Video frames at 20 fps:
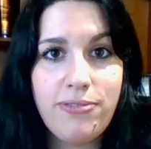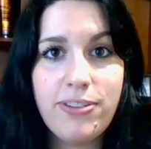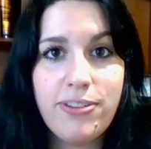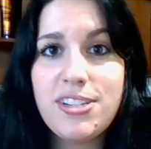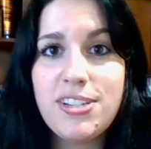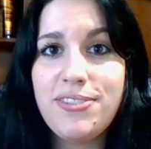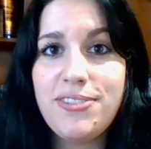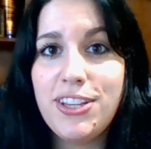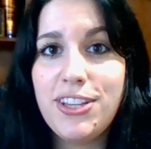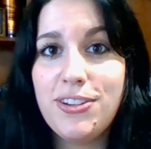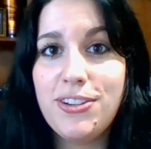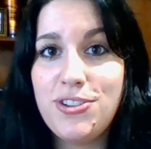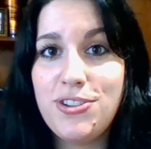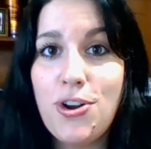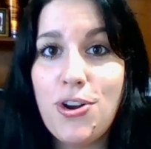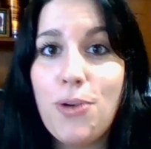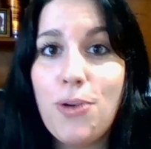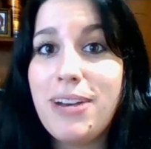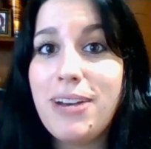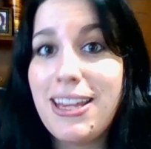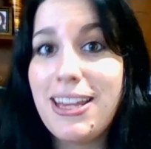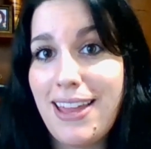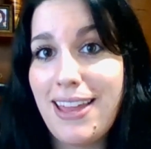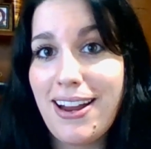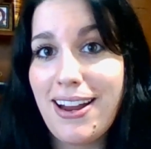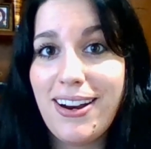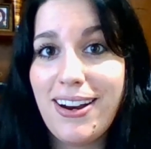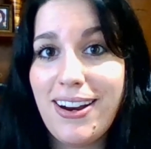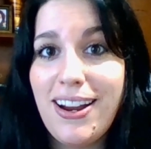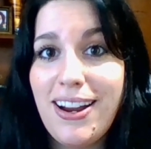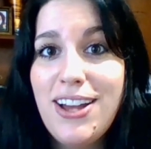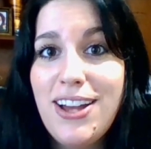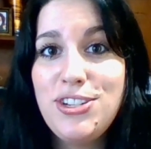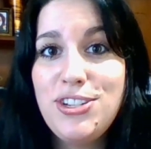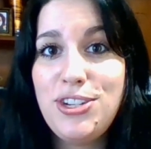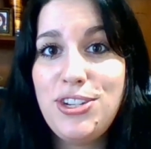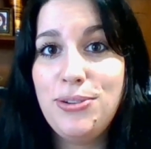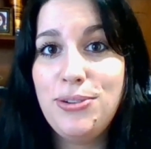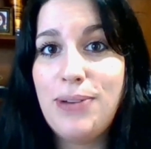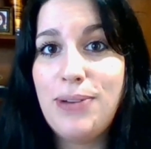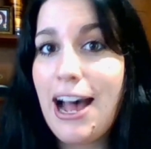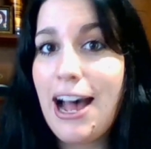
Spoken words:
First of all, there's nobody there to